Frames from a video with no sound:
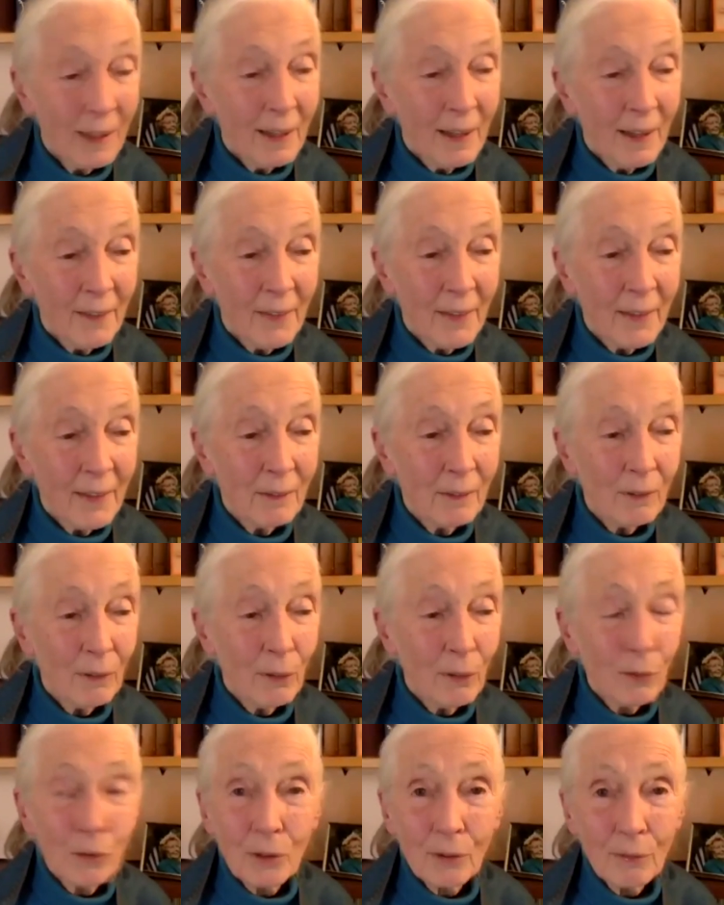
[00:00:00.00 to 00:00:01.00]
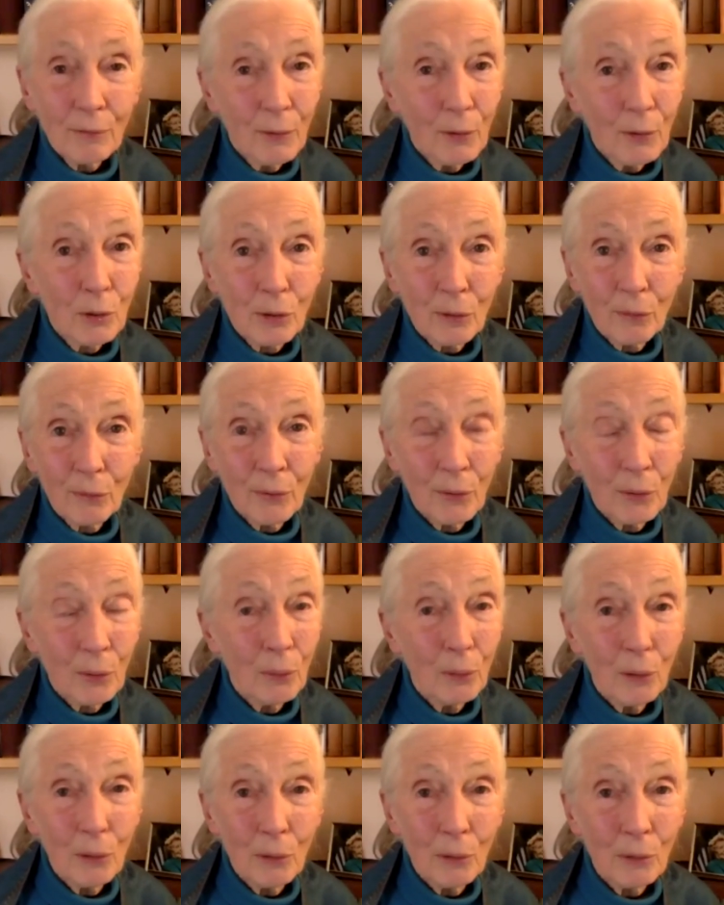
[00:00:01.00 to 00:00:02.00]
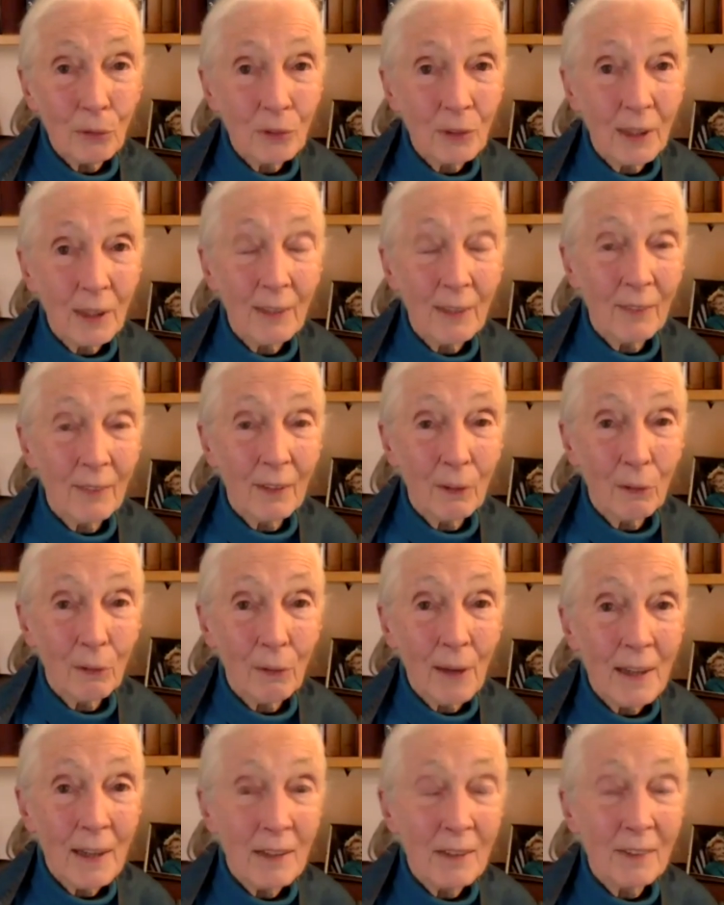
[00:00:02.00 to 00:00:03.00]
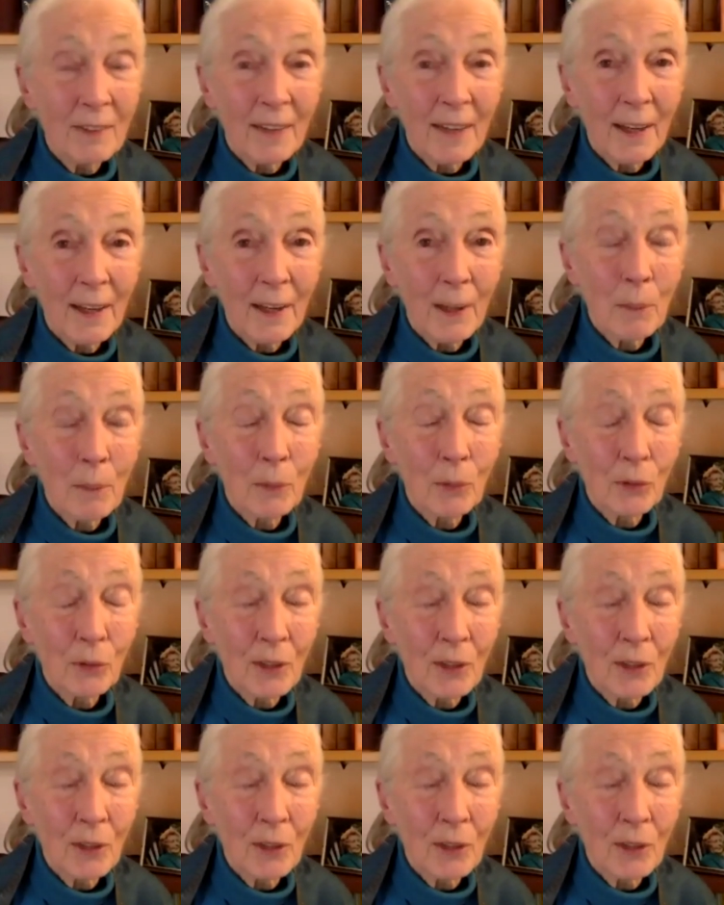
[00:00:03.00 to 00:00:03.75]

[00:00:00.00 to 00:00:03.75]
And then lots of fossil fuel used to get the grain to the animals